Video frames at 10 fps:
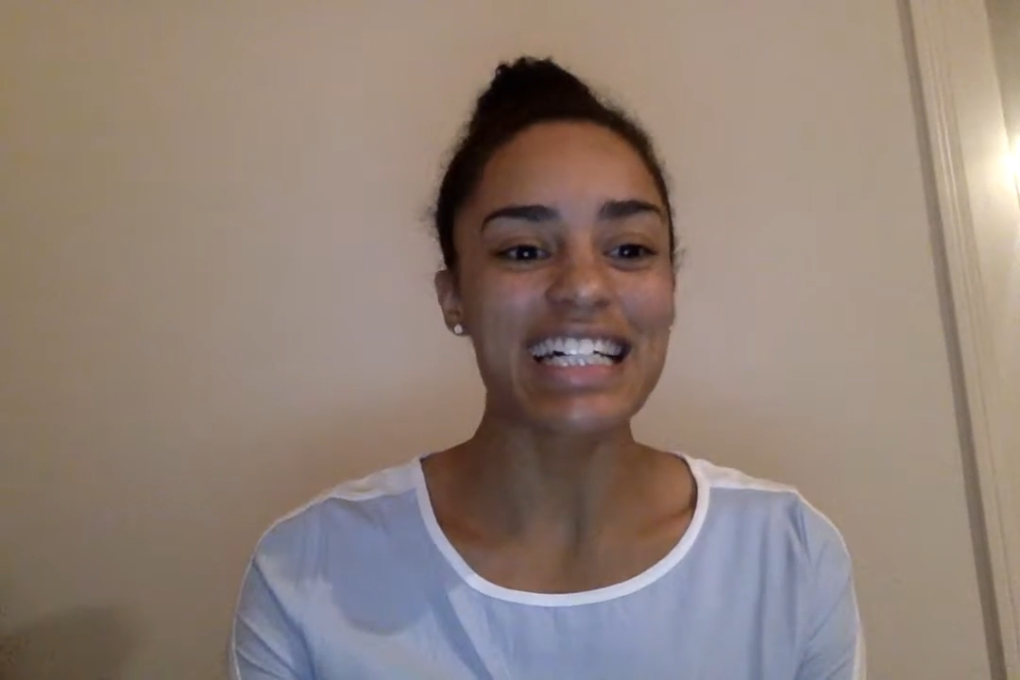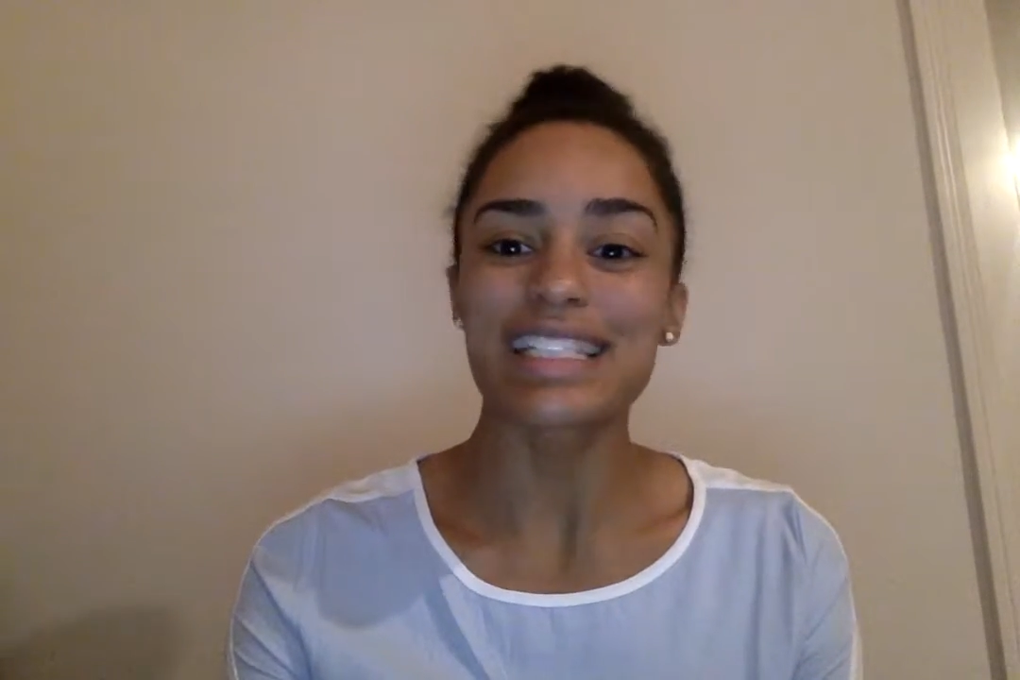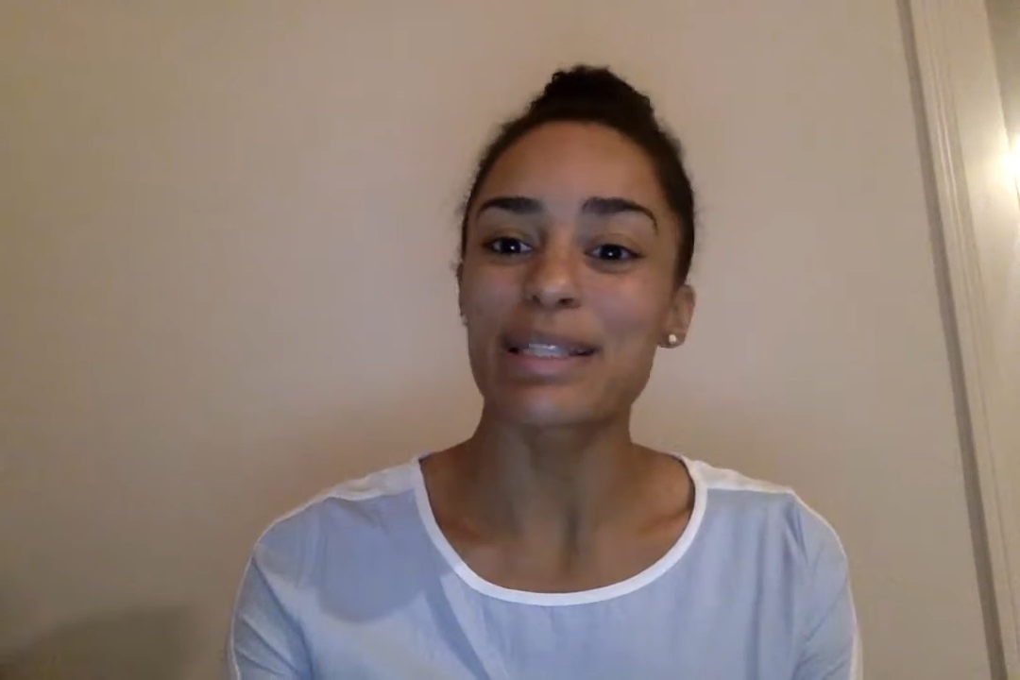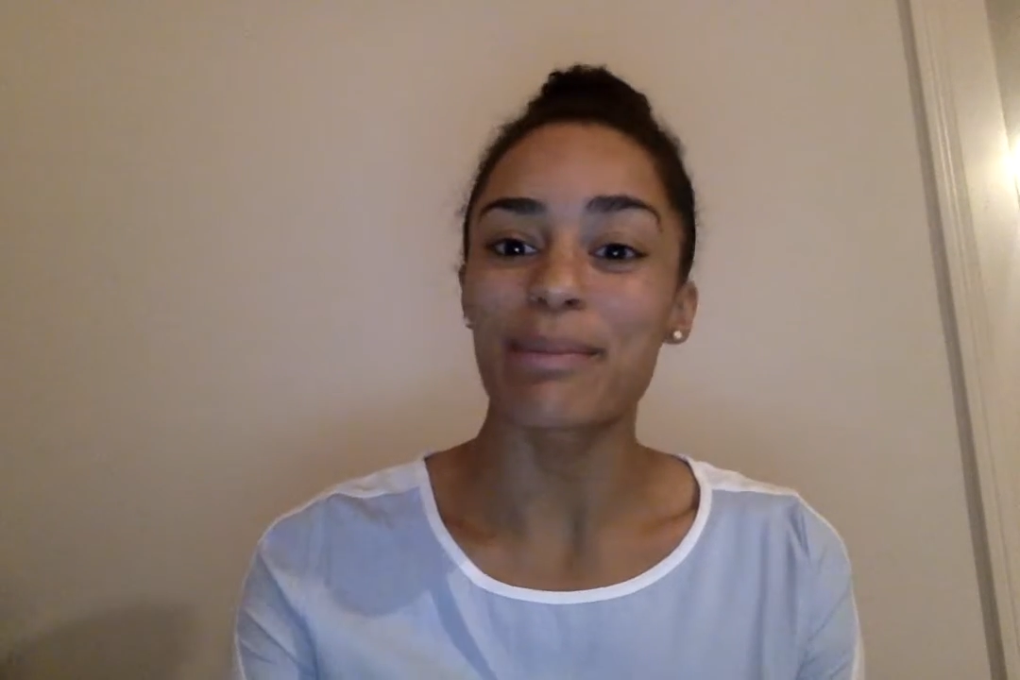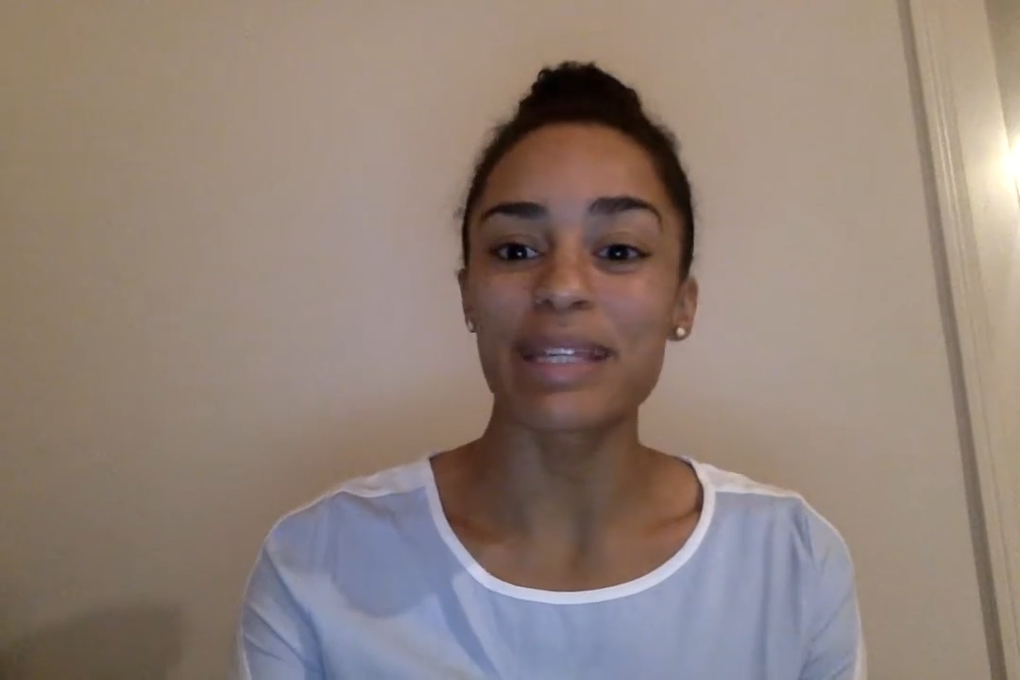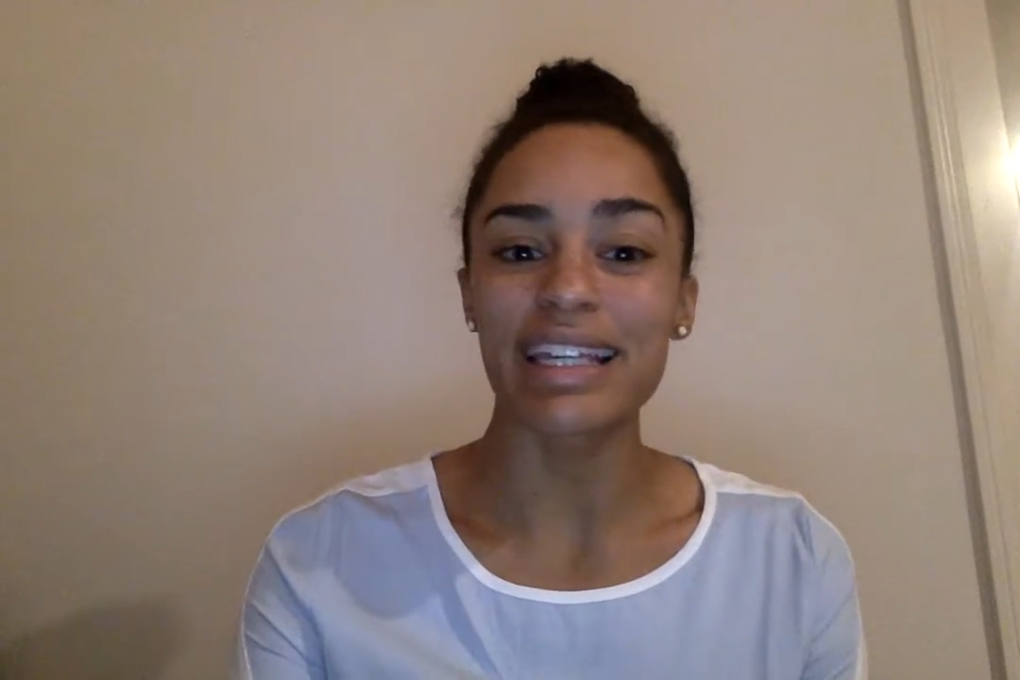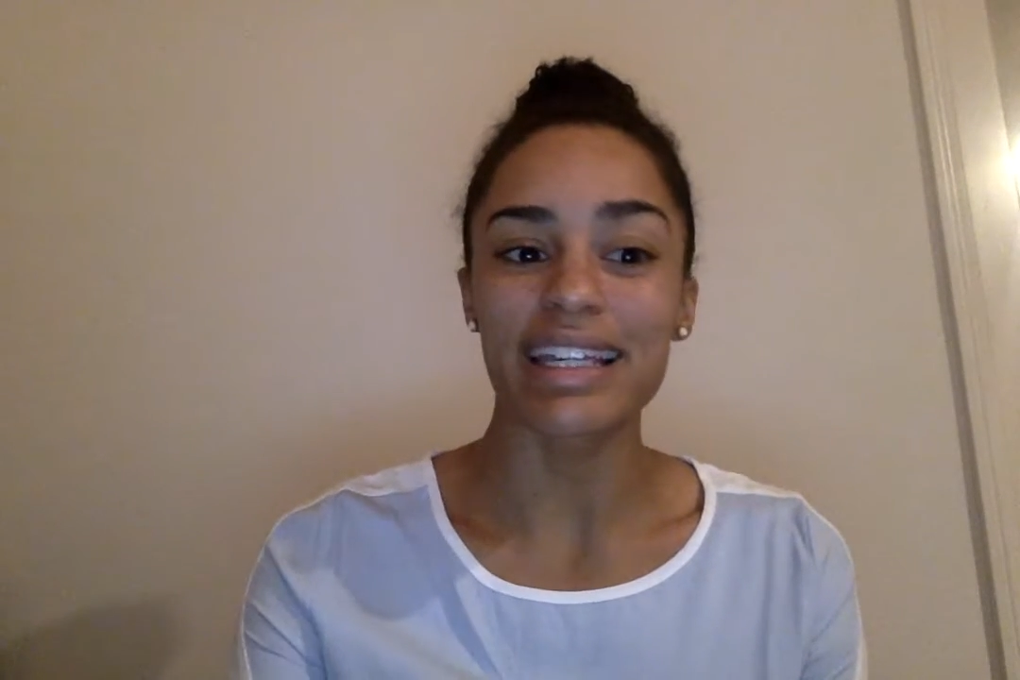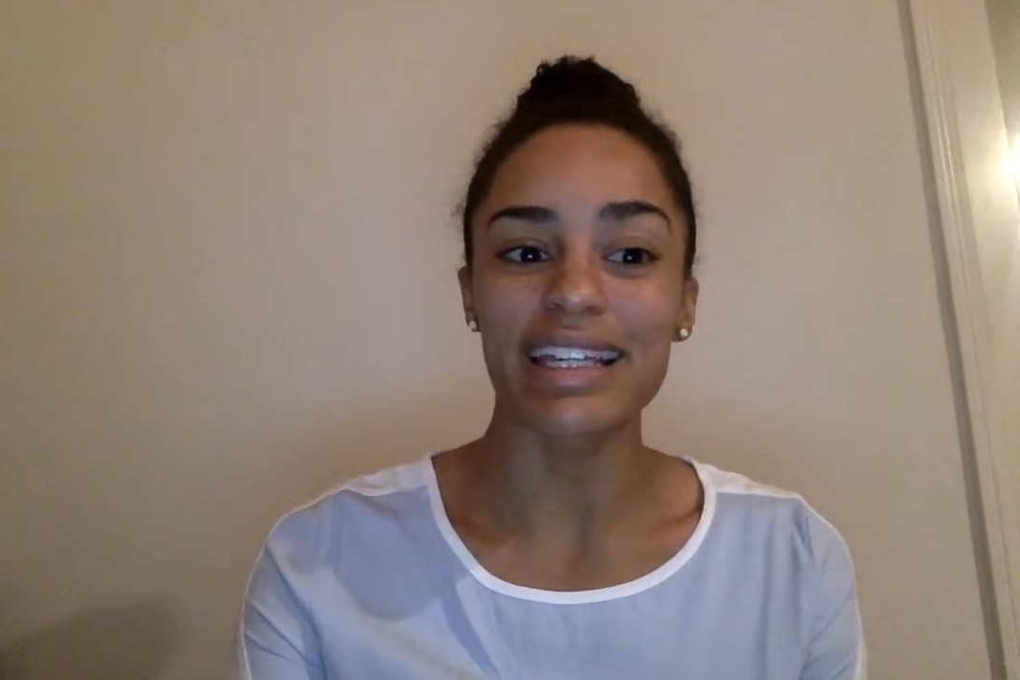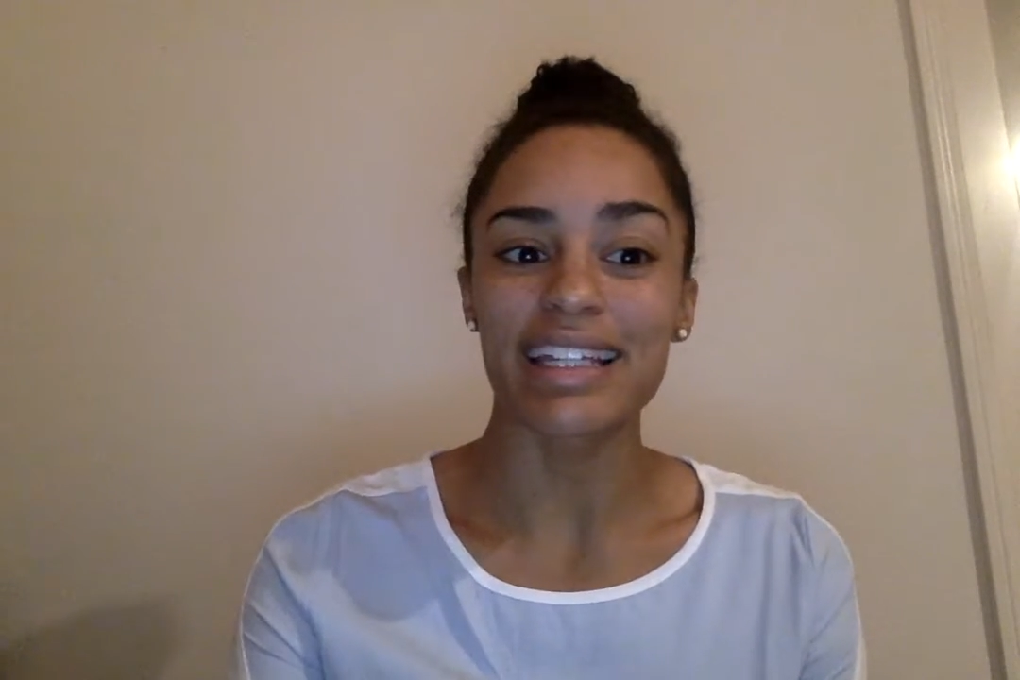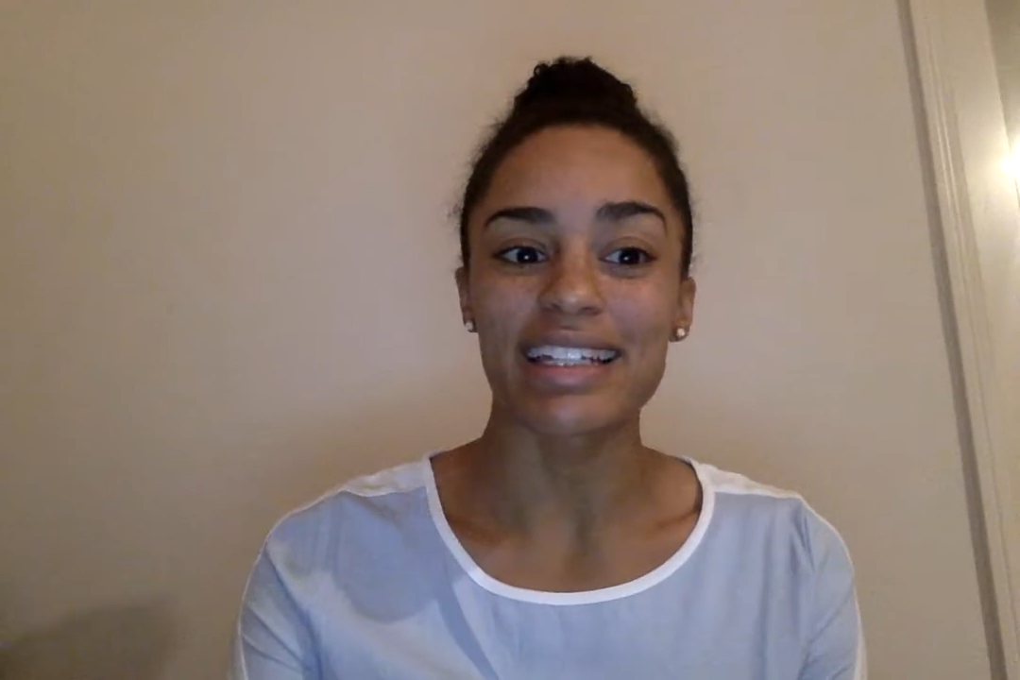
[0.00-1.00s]
us
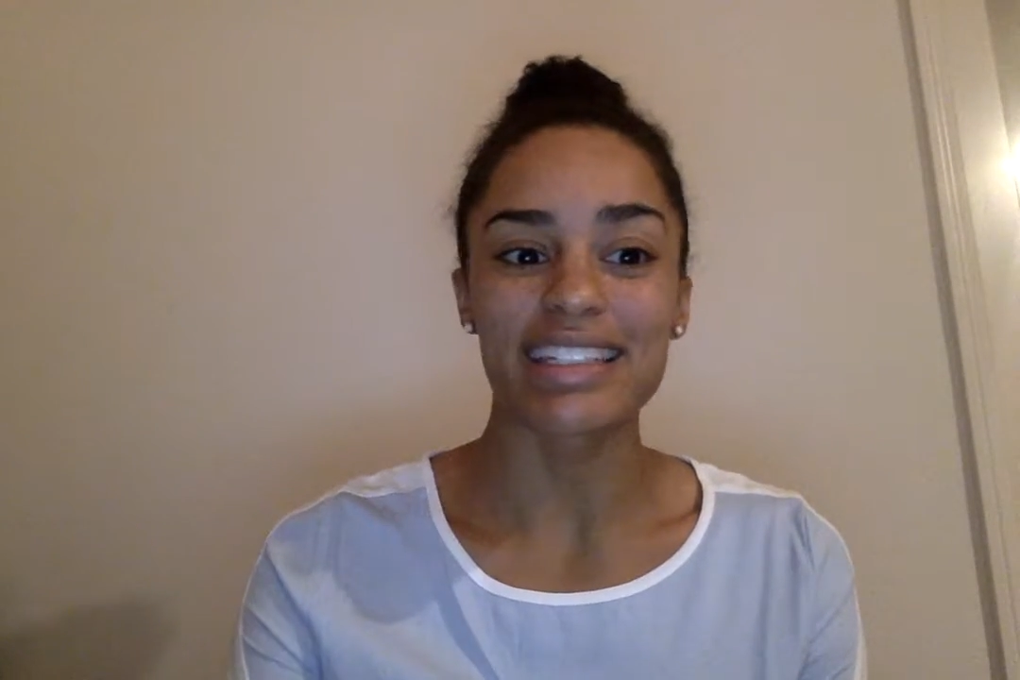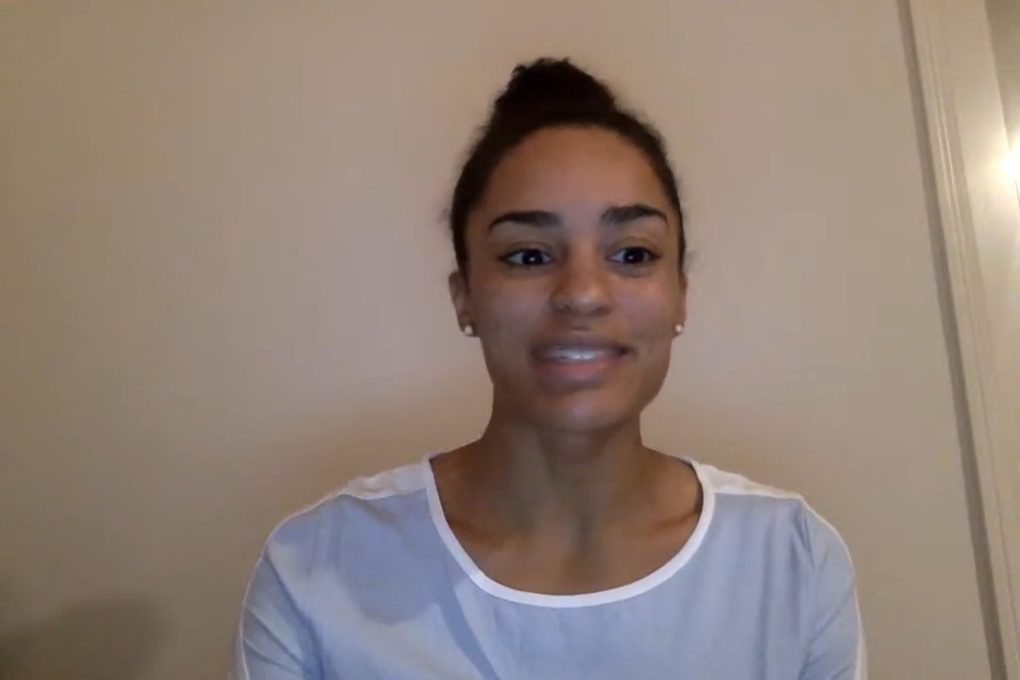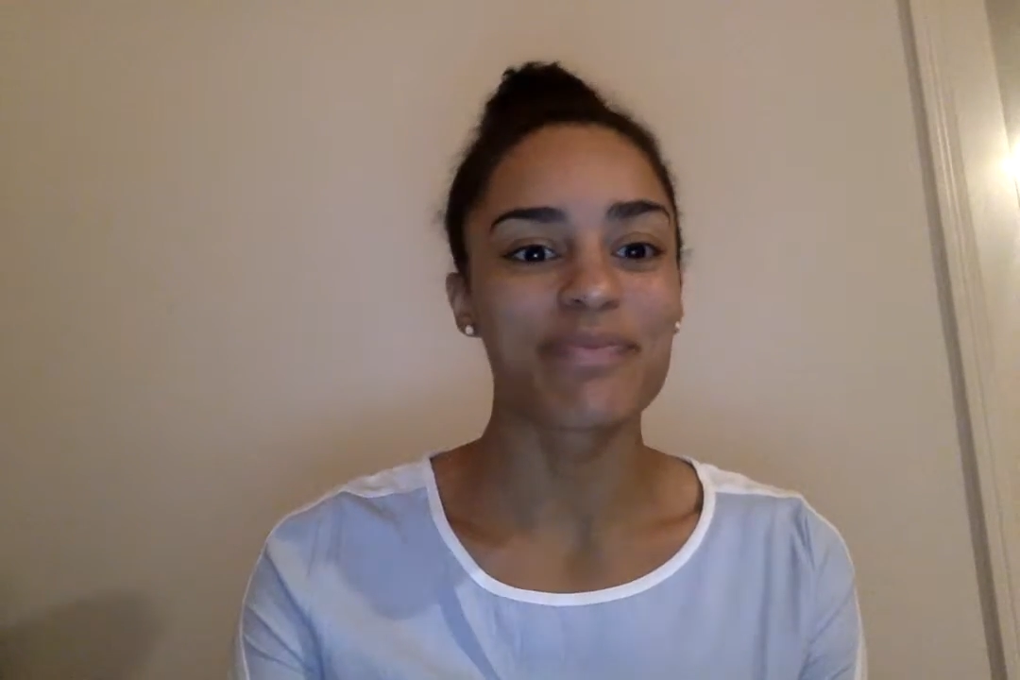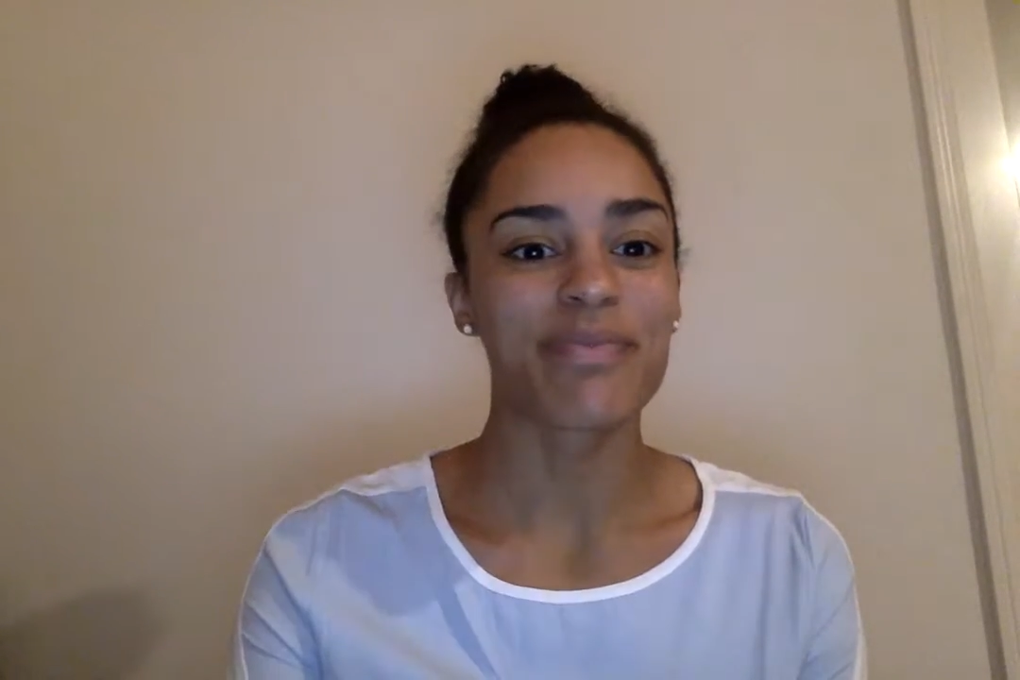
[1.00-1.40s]
begin.